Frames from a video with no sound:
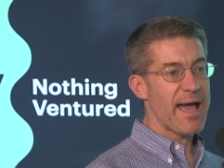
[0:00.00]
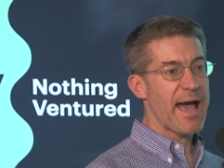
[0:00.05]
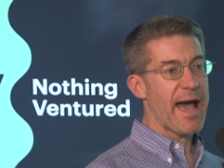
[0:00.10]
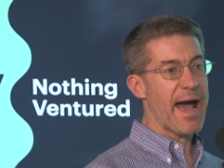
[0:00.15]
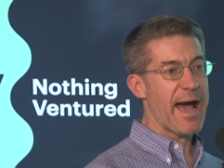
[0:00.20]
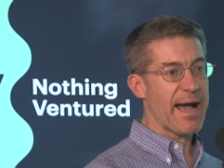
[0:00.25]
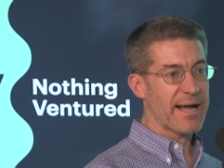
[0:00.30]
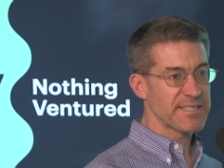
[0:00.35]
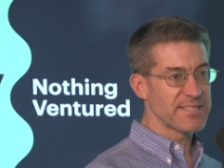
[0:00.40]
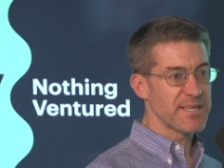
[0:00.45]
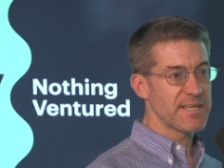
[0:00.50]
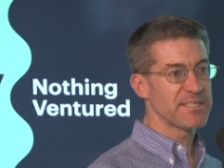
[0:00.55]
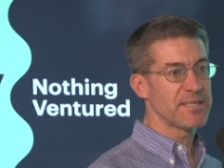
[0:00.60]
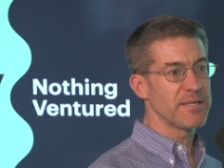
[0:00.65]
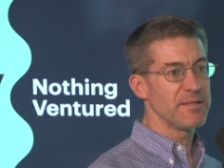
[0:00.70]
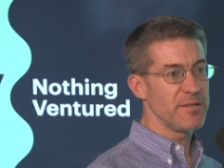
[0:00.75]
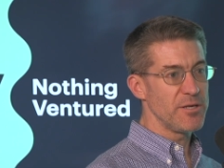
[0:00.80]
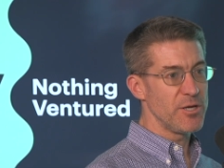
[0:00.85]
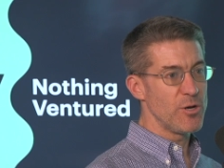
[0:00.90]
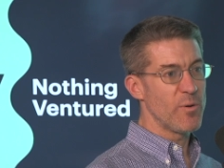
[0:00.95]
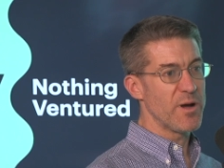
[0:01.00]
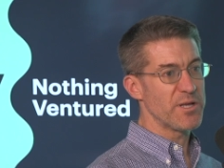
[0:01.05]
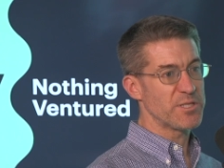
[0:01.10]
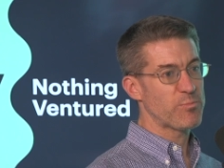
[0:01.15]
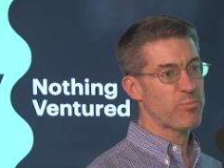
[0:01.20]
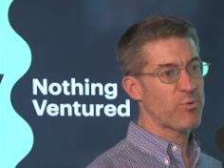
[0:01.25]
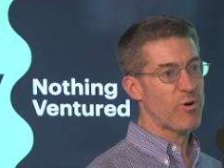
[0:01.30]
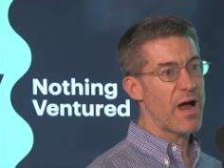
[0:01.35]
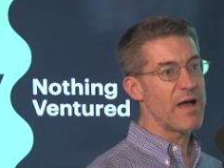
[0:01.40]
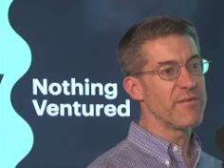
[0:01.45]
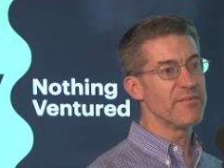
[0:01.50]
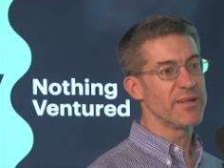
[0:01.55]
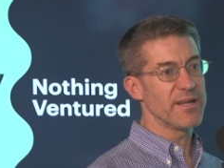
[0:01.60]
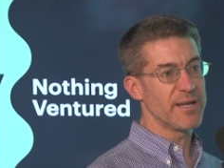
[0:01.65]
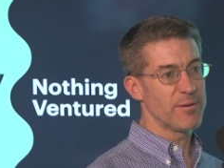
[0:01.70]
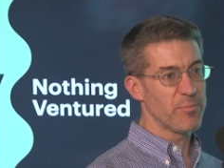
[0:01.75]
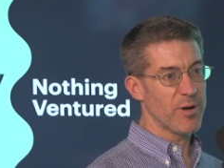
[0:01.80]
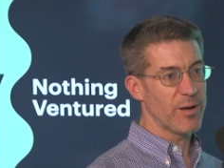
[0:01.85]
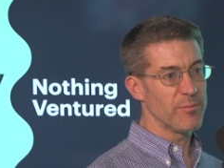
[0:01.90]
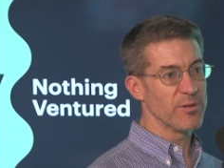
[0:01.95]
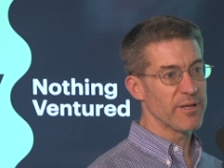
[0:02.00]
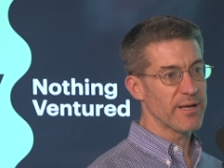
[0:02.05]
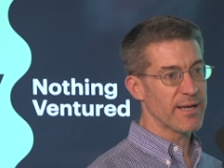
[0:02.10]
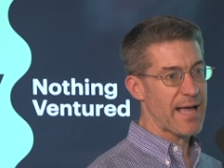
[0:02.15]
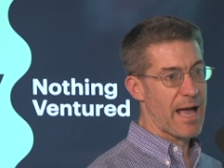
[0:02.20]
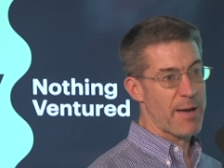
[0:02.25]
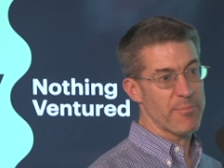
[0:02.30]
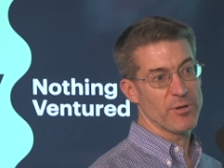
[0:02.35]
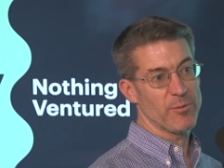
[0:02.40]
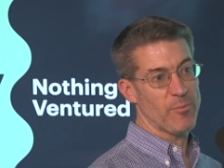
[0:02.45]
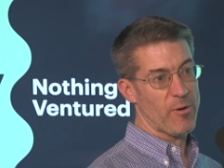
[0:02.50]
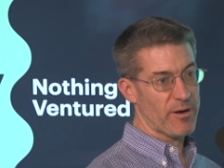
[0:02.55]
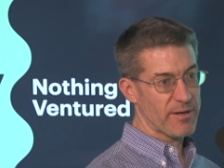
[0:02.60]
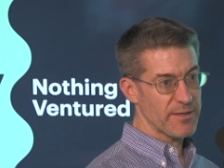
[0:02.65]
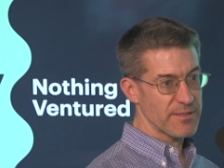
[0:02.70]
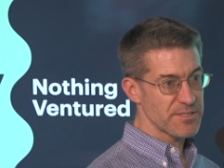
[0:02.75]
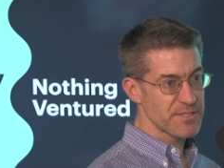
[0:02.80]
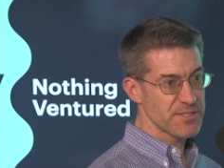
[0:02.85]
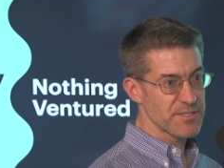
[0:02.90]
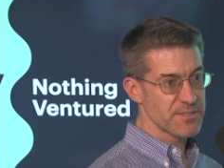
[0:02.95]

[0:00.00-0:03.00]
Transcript: accessing the US private and public capital markets.